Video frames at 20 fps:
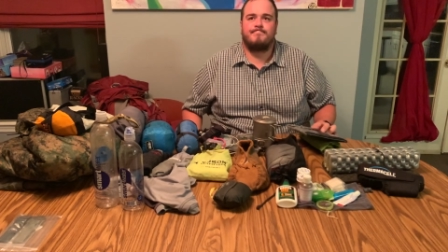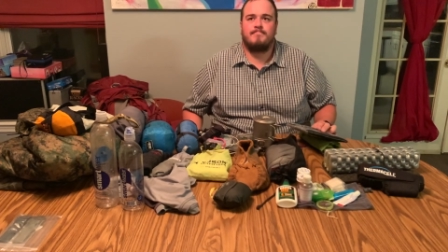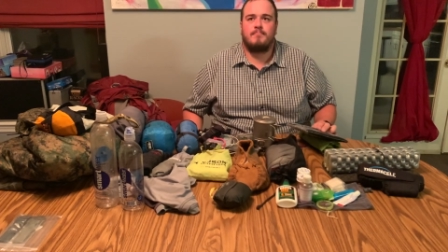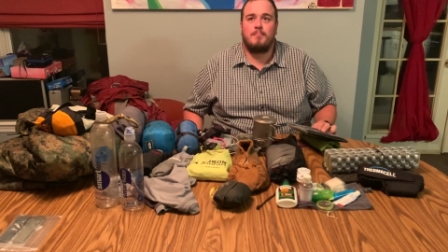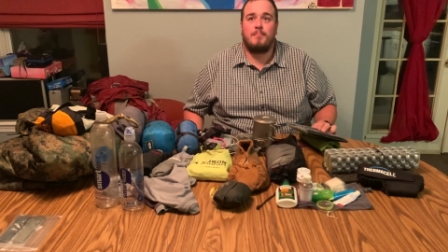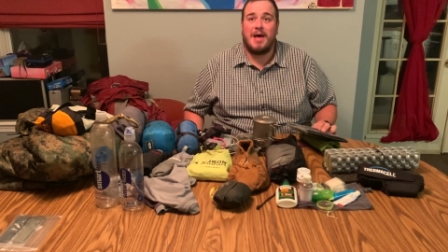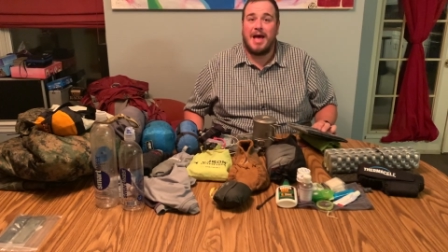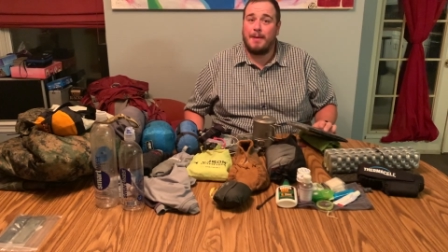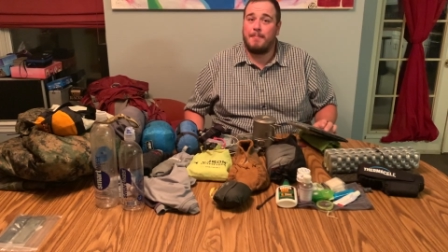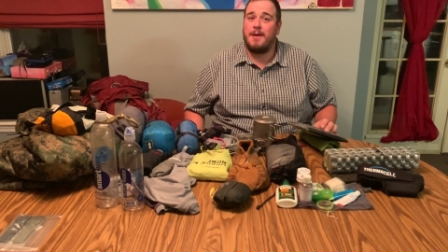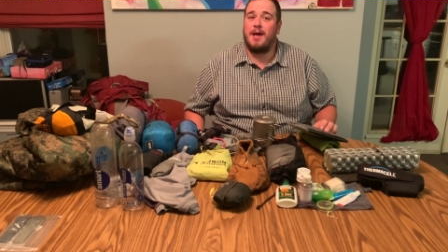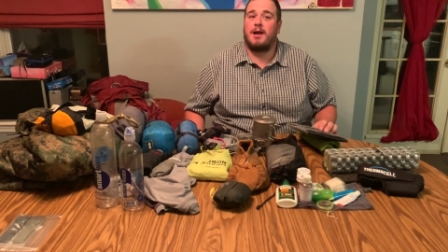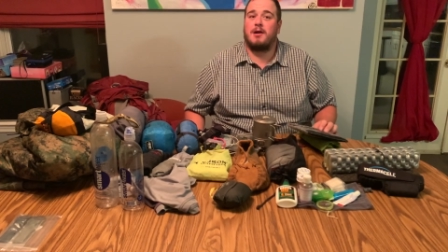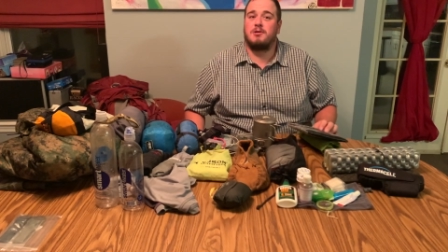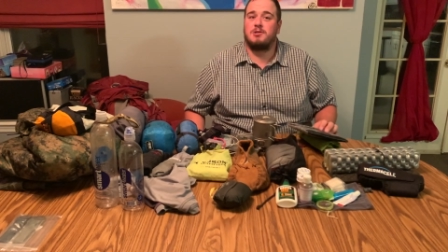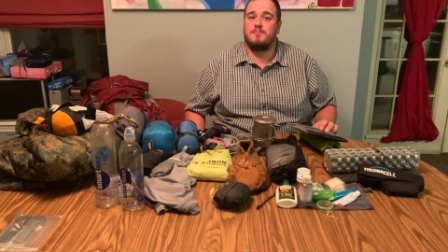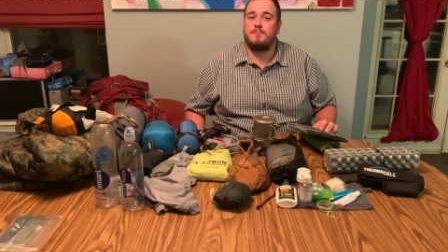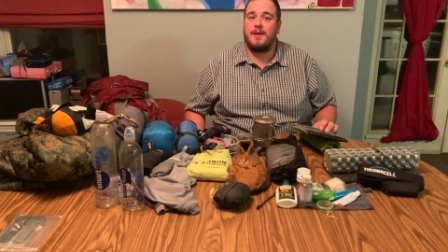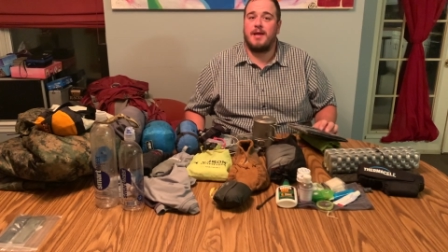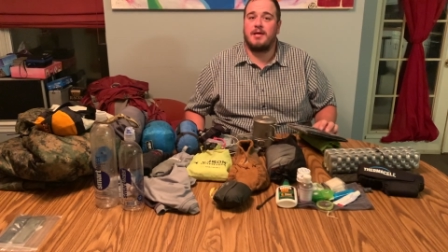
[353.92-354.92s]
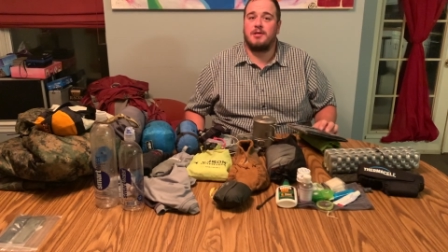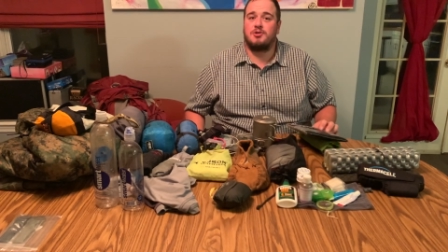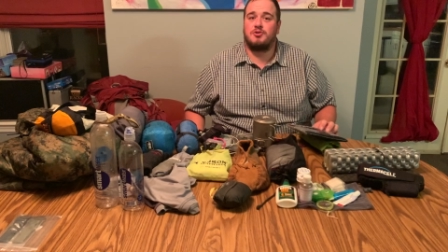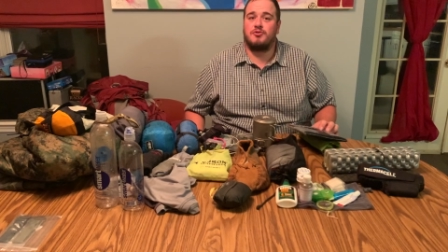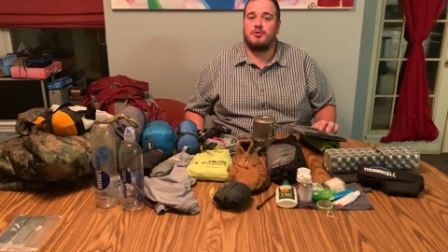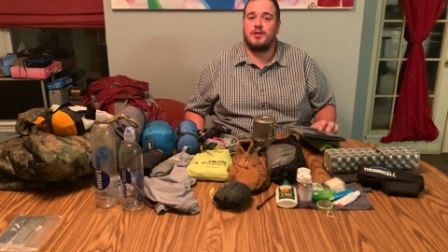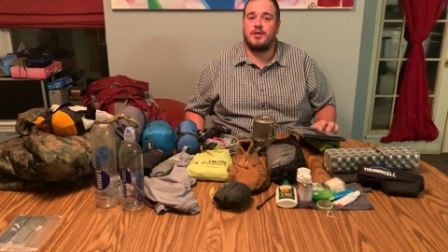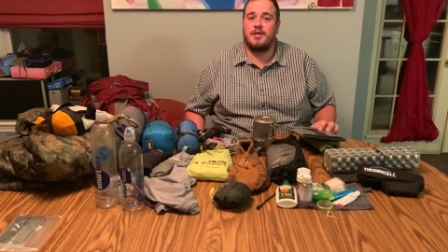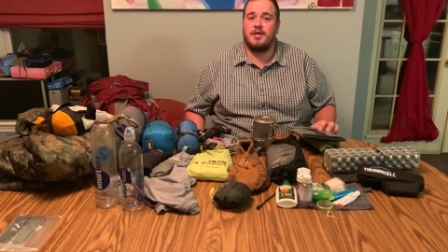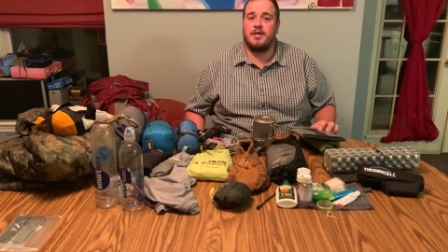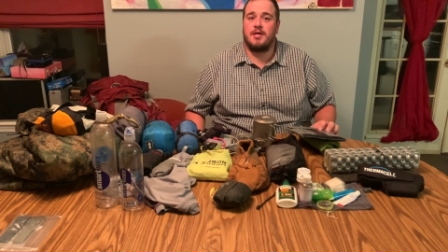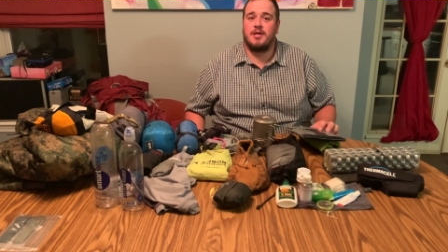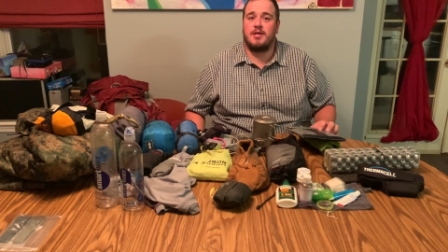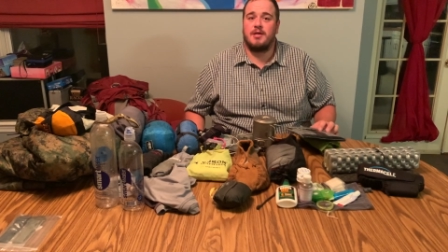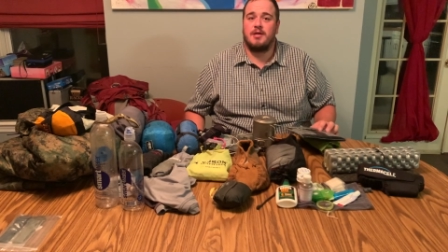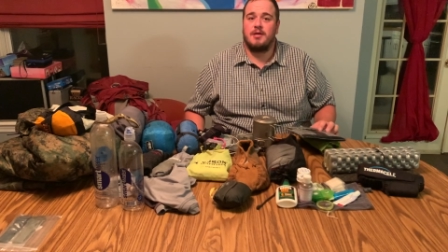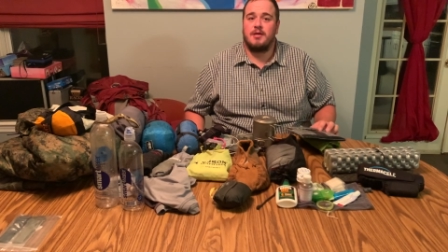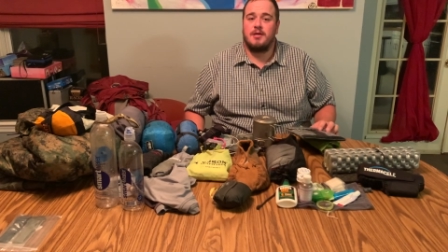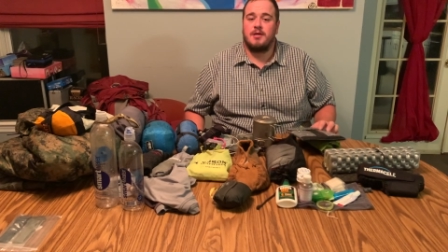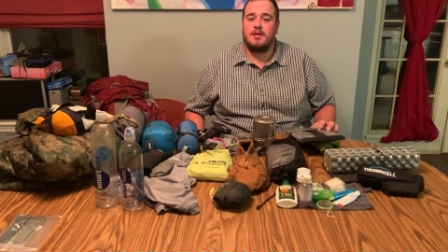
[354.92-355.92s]
Backpacker's
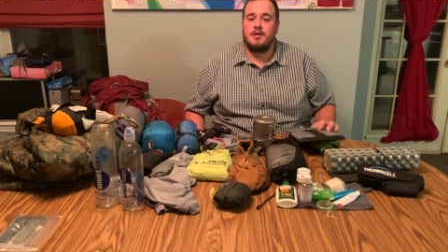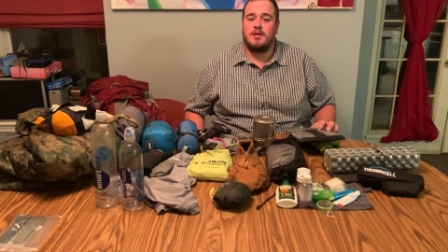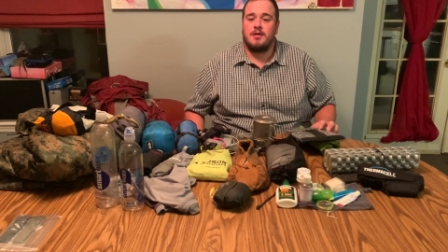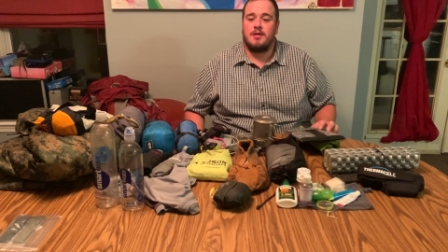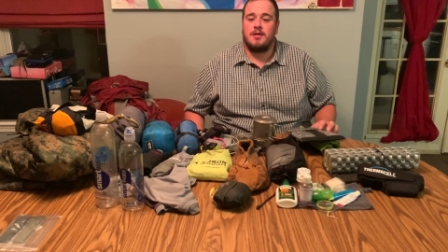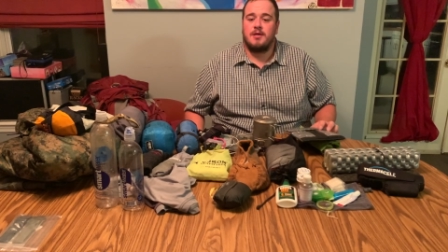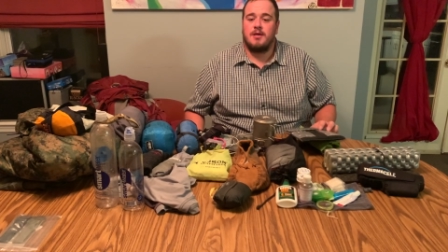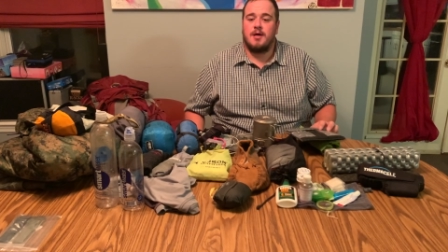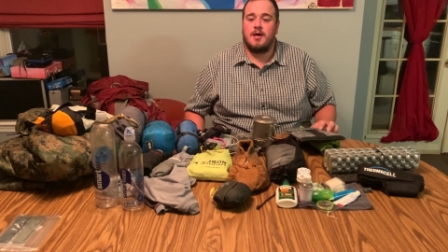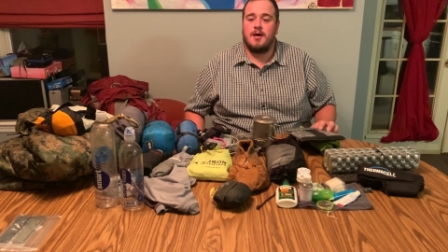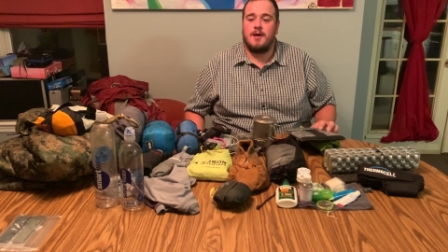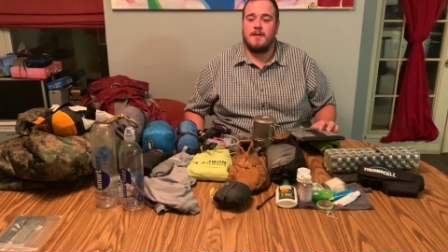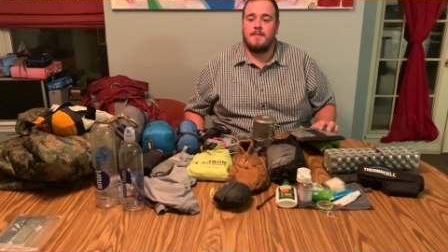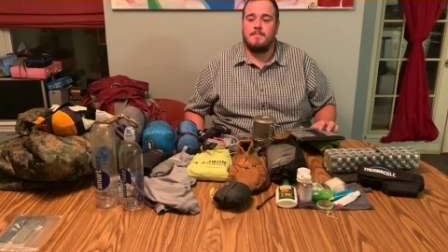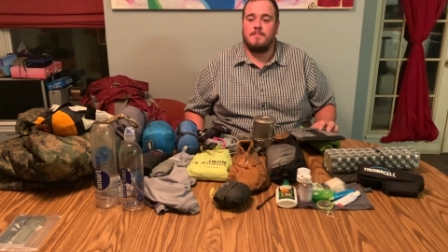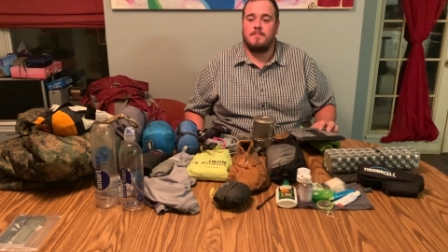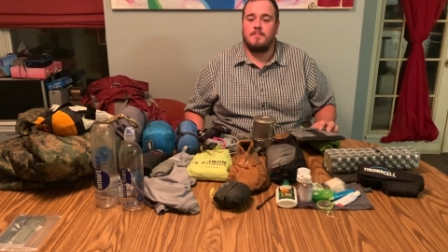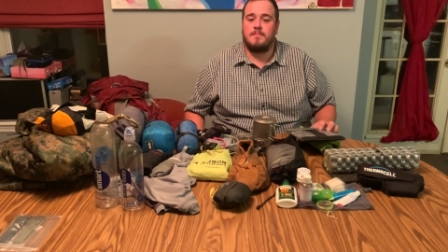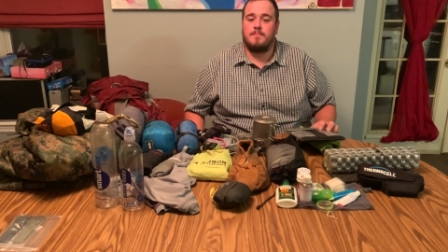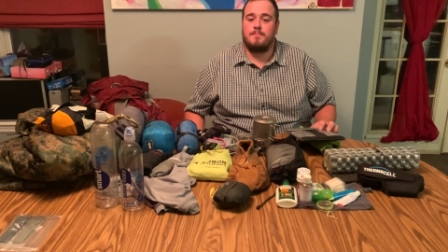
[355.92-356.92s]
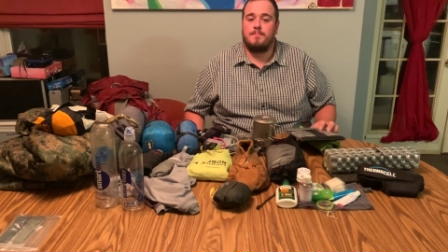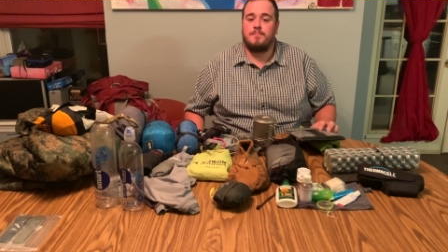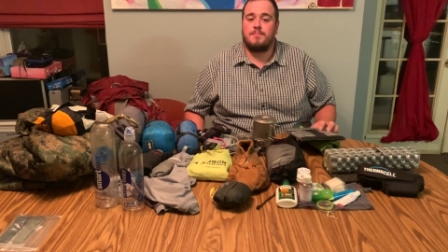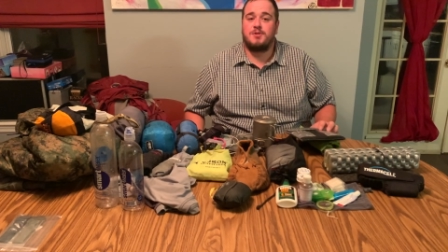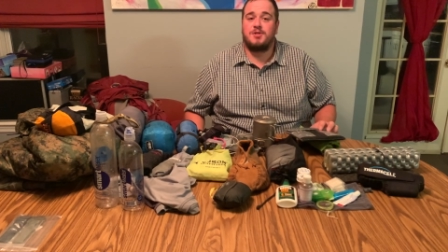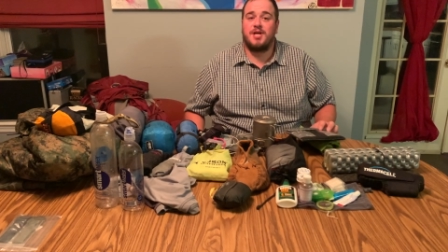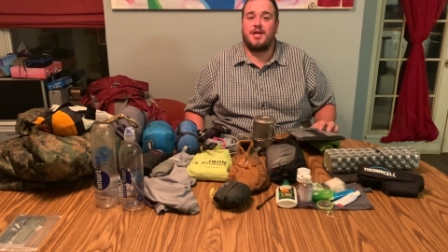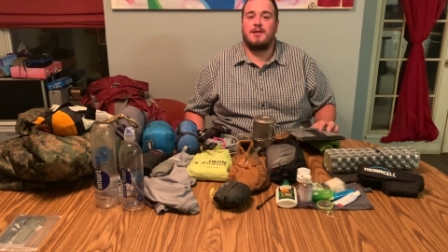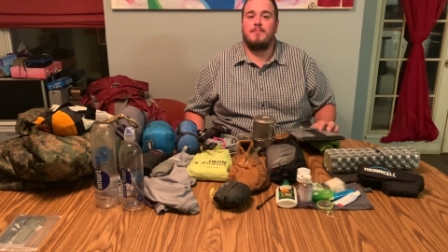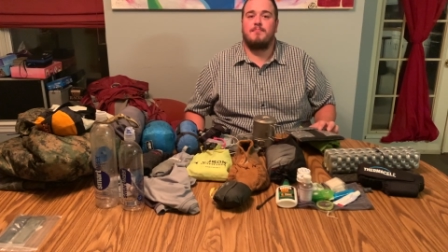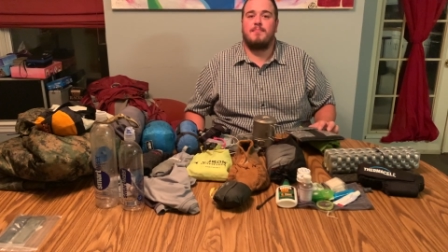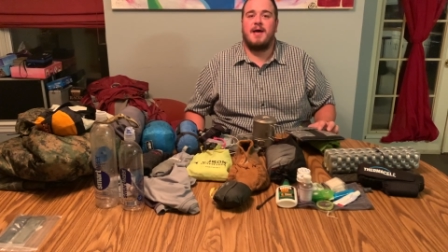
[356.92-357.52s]
Pantry chicken